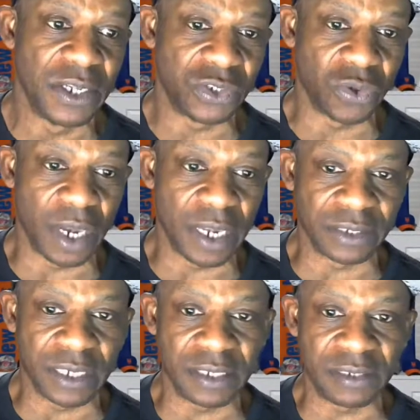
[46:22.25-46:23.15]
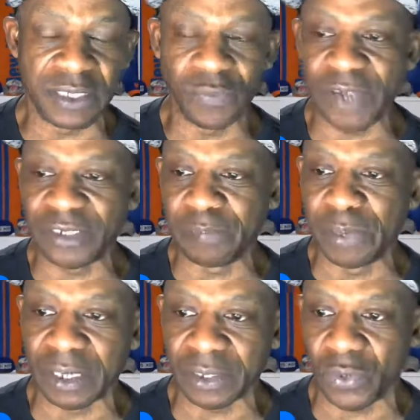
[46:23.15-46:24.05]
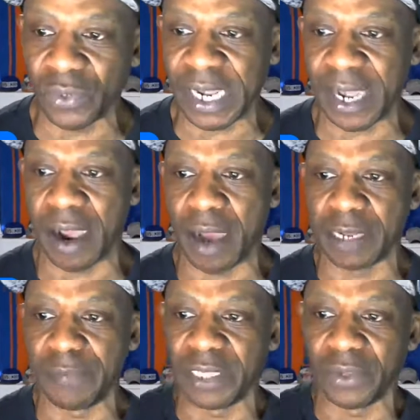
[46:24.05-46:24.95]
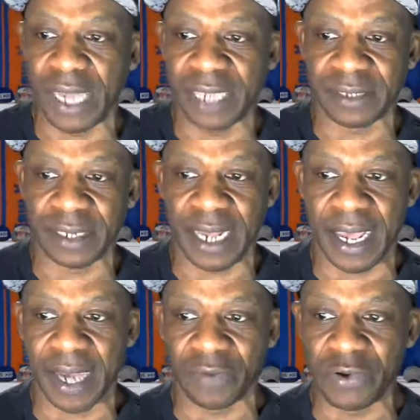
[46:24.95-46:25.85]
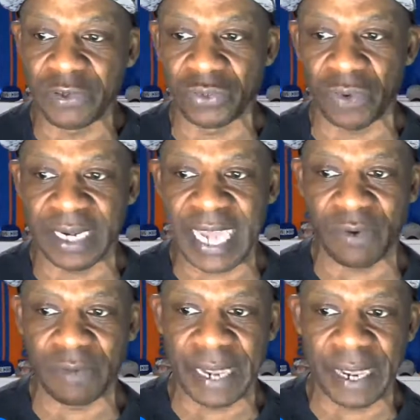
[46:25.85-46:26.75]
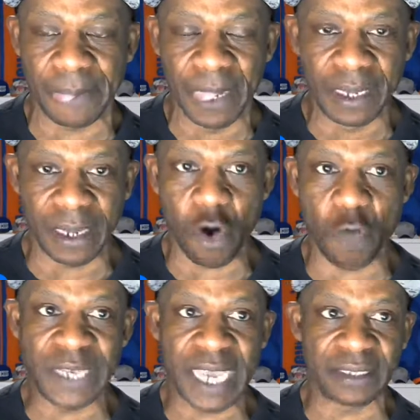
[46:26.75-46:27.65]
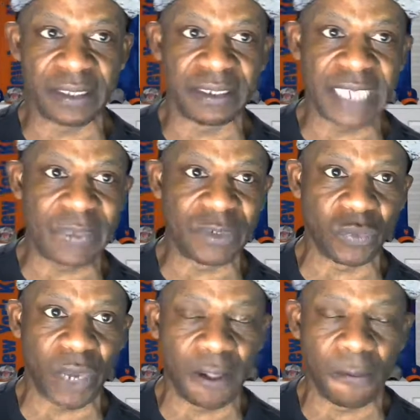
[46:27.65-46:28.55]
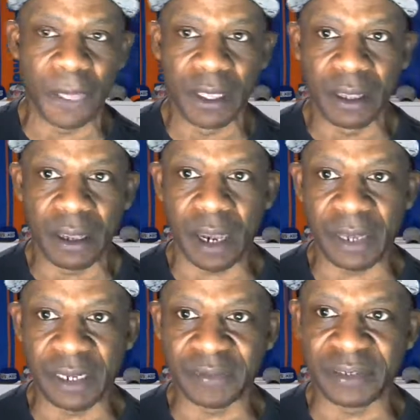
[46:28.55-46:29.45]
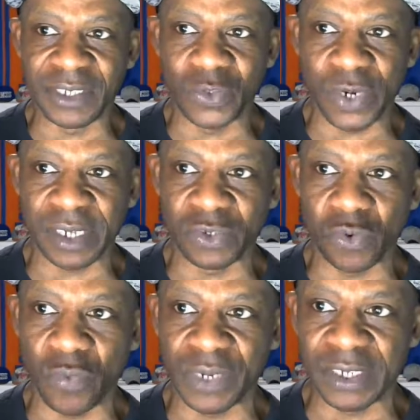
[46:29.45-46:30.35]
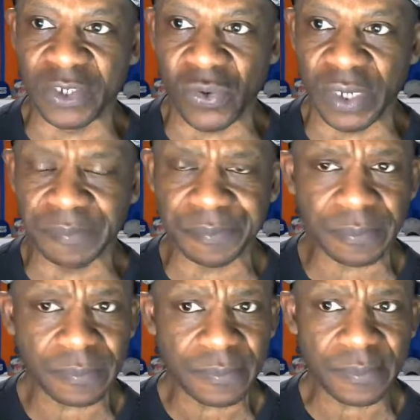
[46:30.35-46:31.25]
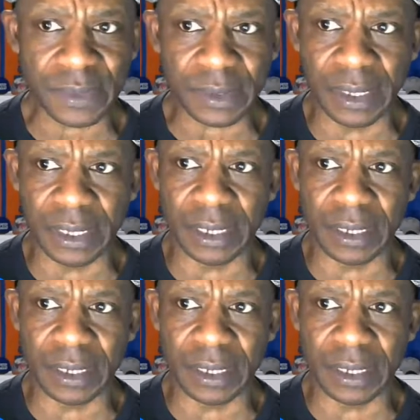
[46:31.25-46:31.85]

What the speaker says: So it's good to see Reggie Bullock doing that, Camilo. And I agree with you on that one, man. I hope he has a good game as well. I love to see Quickly doing what he's doing, and